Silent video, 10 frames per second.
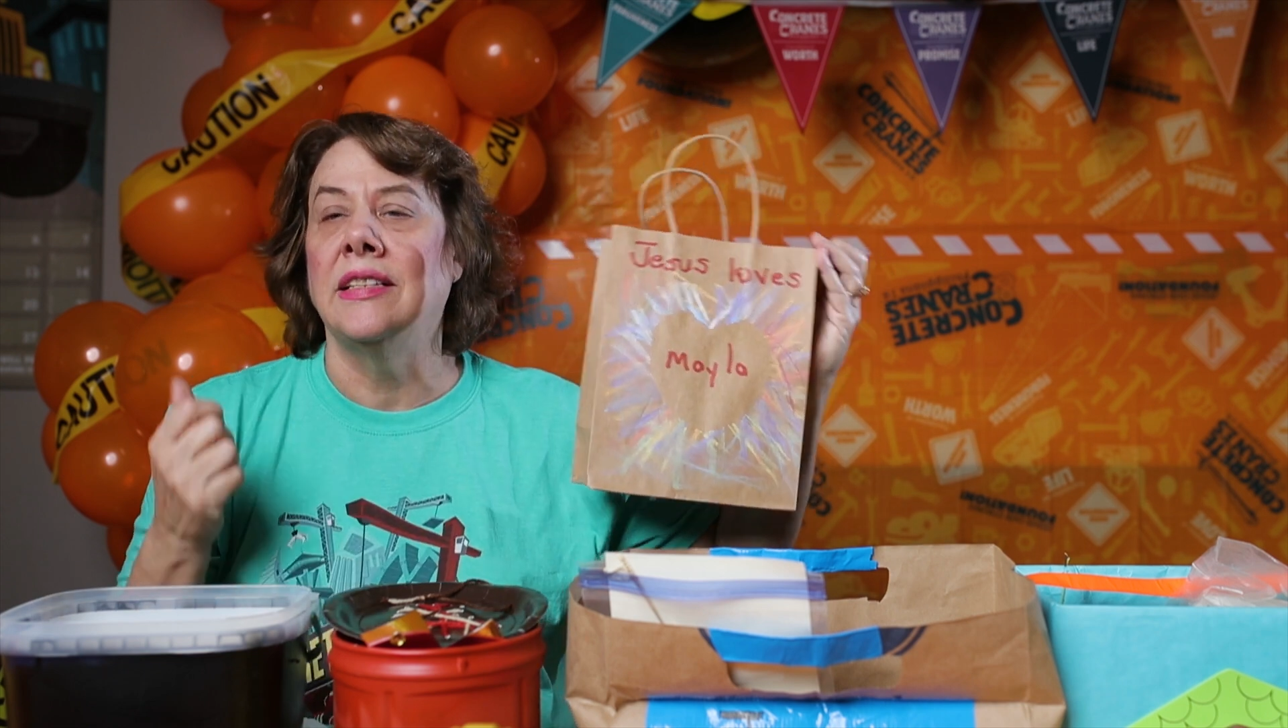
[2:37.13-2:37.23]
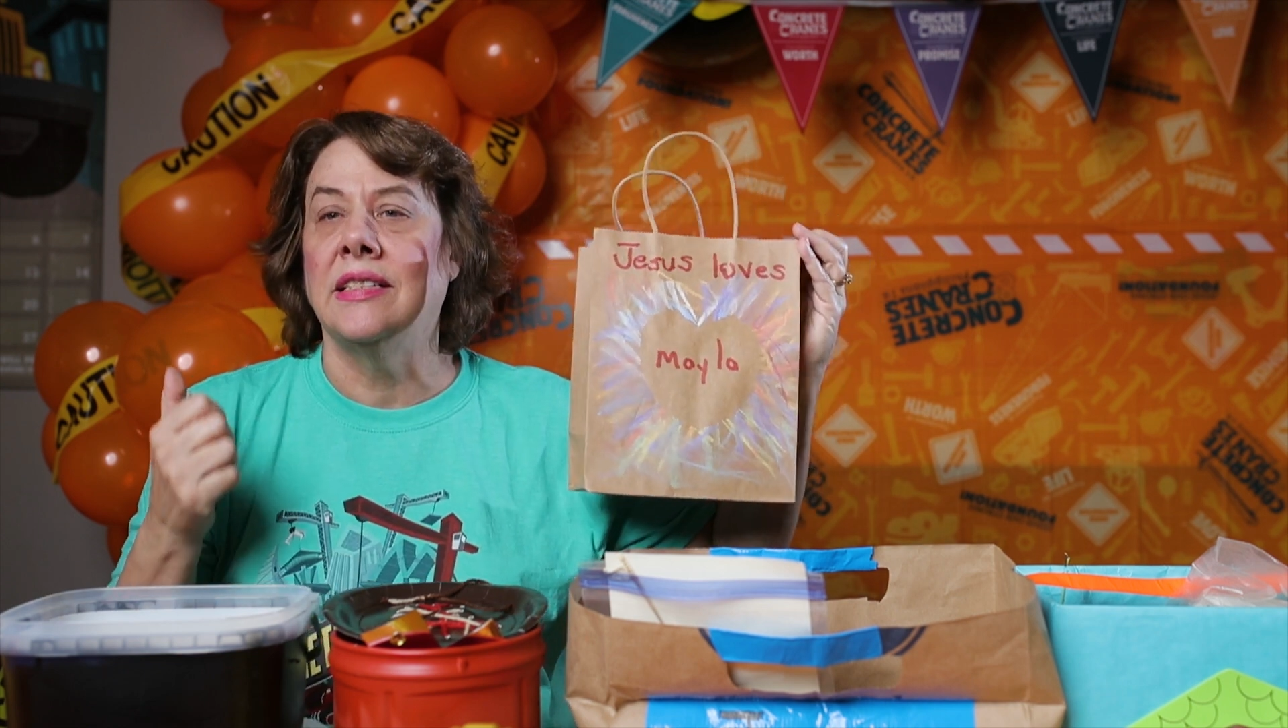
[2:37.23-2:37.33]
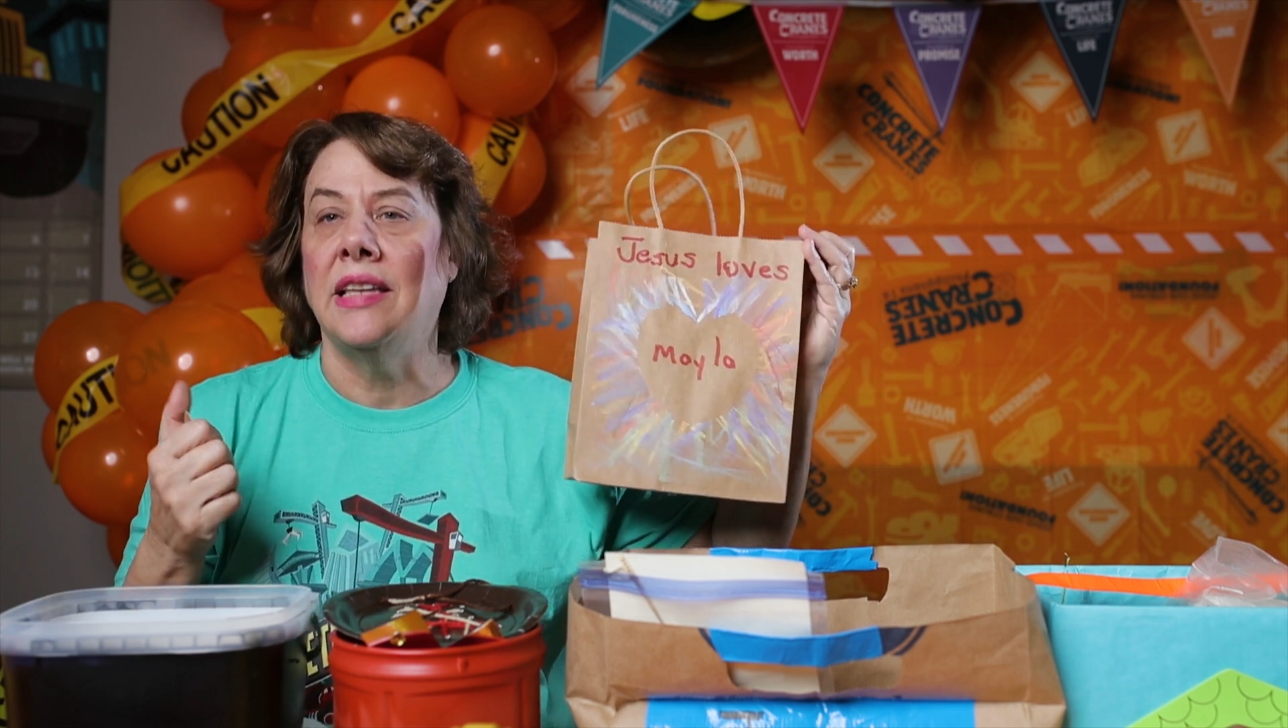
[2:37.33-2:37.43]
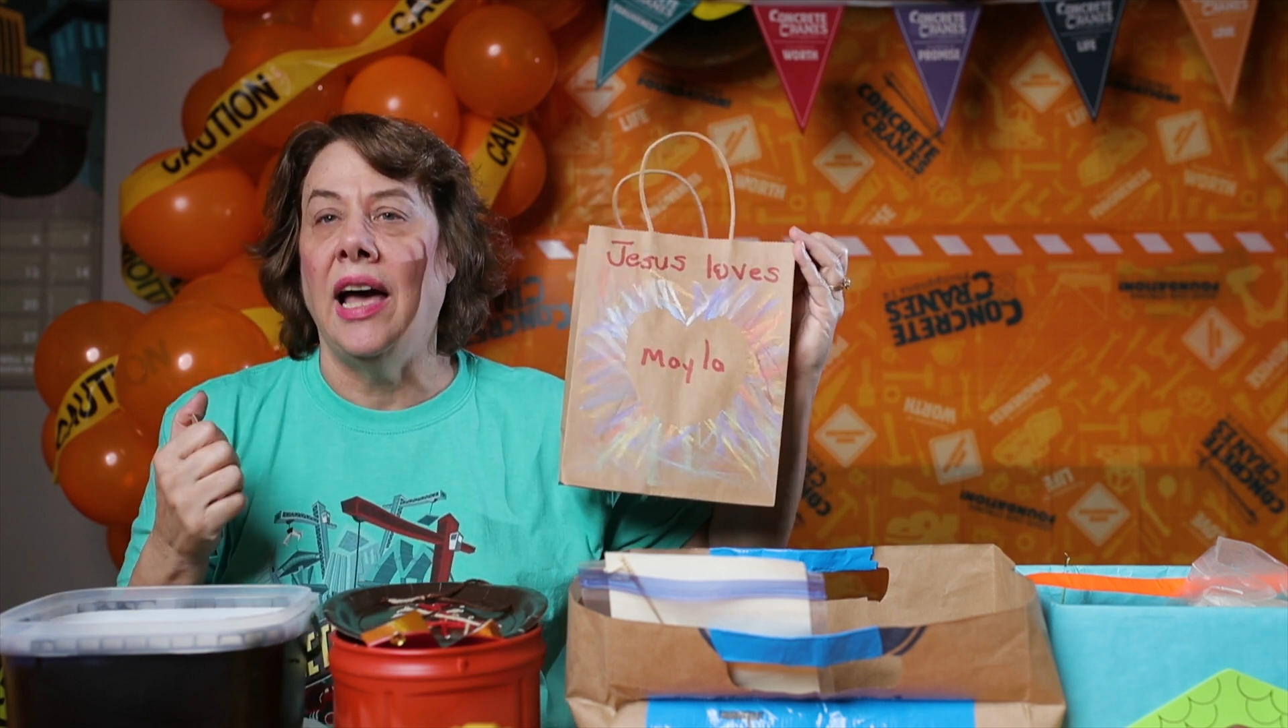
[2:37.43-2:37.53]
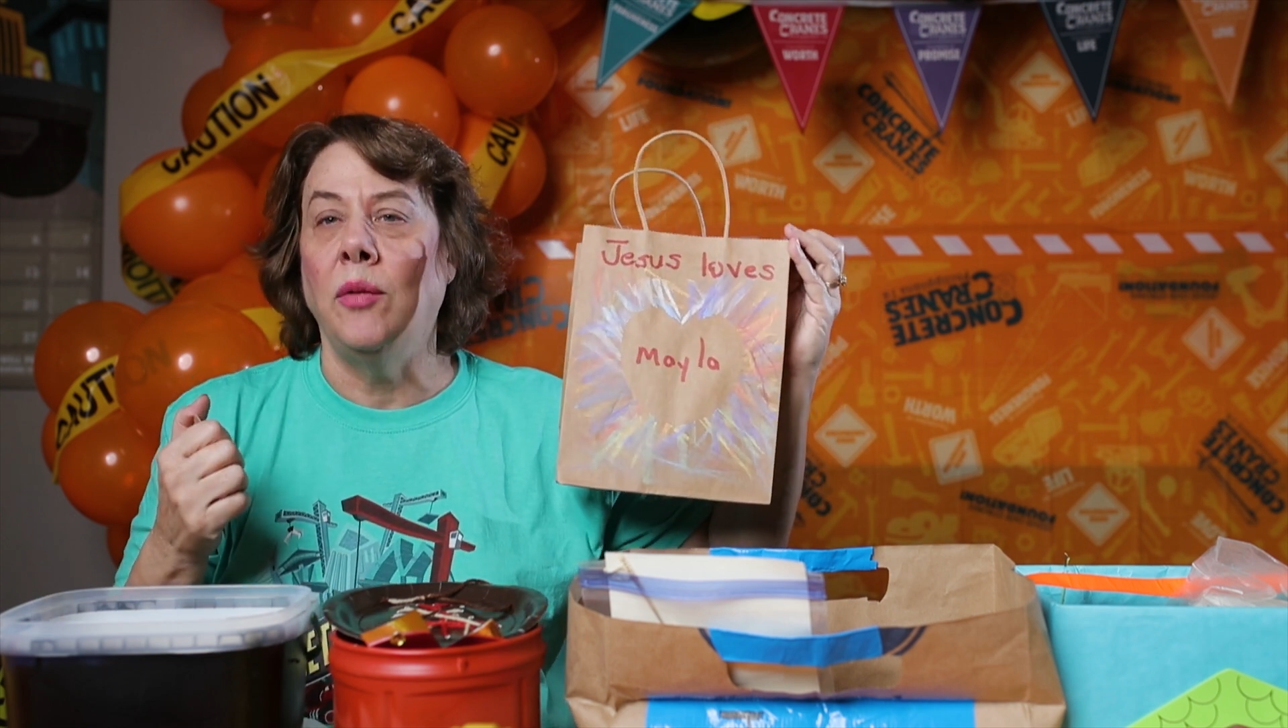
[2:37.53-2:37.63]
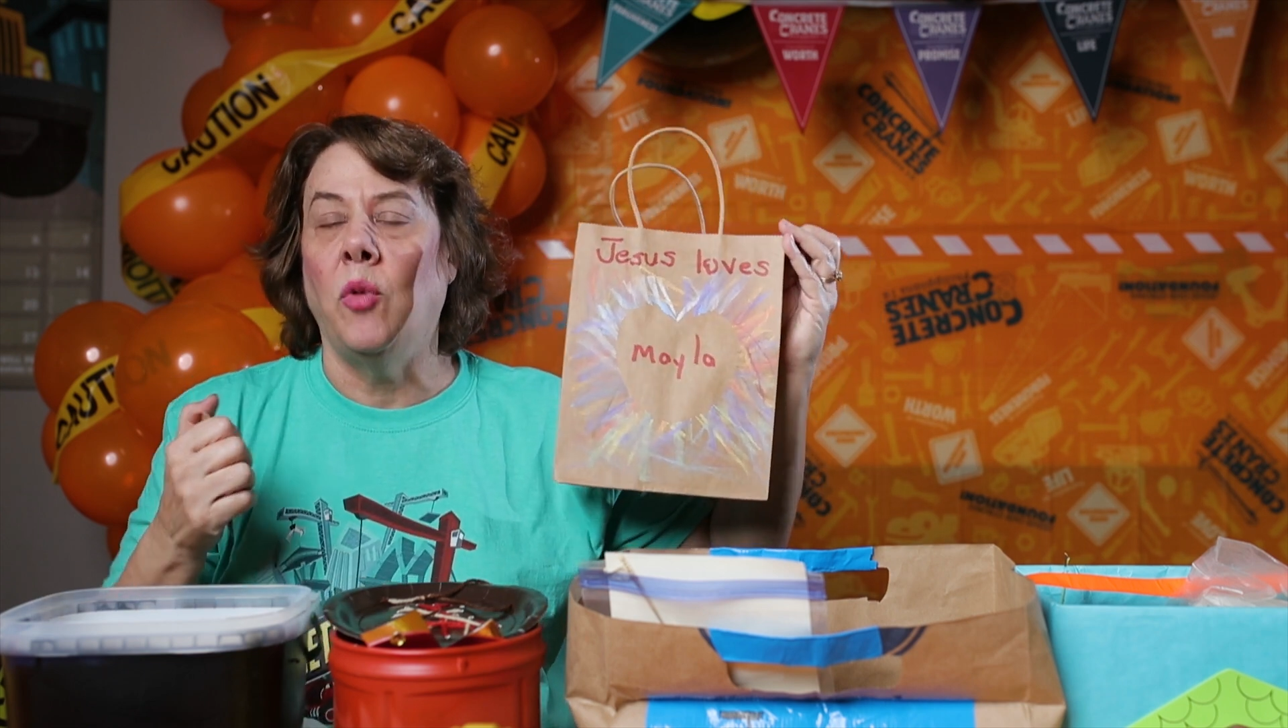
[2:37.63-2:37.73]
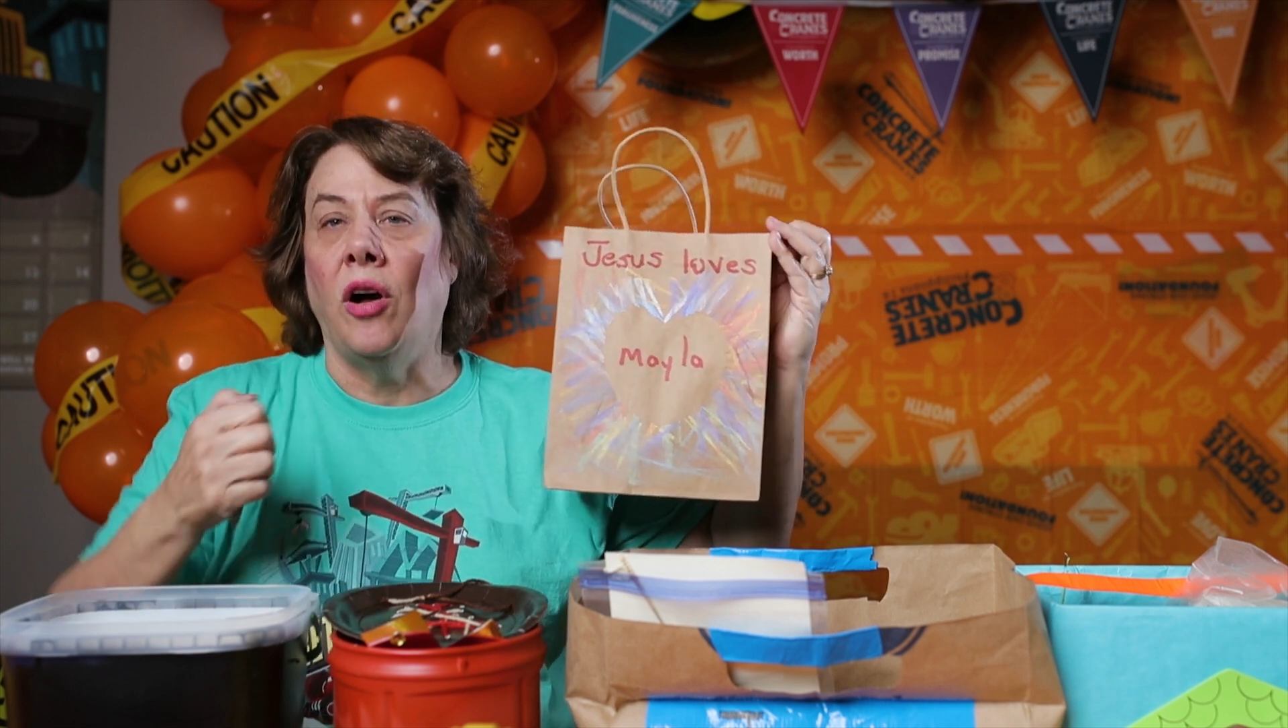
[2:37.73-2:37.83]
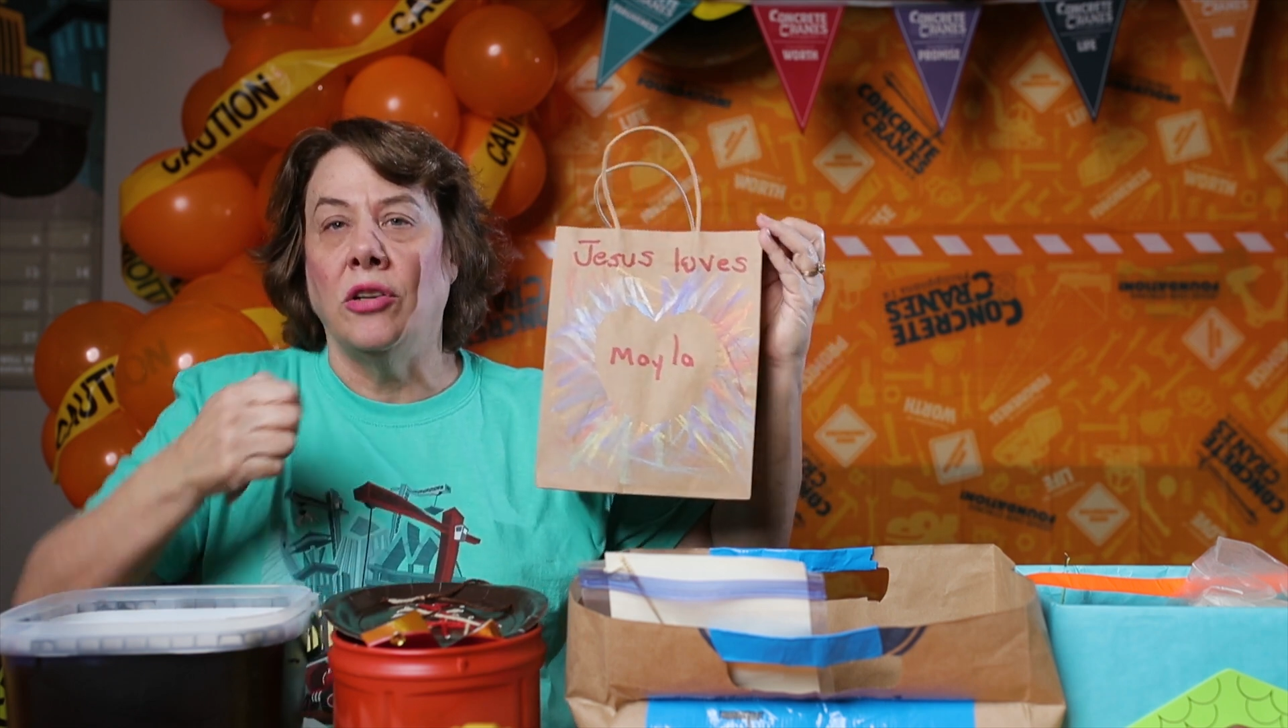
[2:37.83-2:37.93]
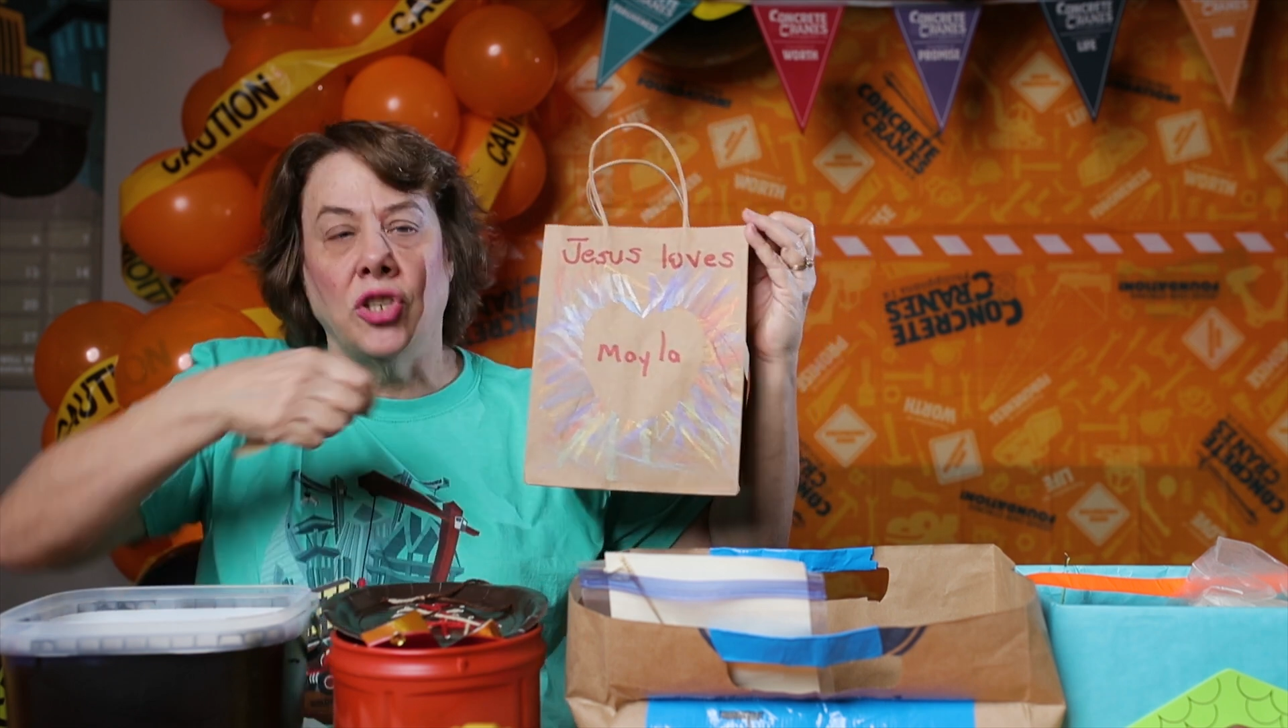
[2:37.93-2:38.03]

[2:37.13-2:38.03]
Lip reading: sidewalk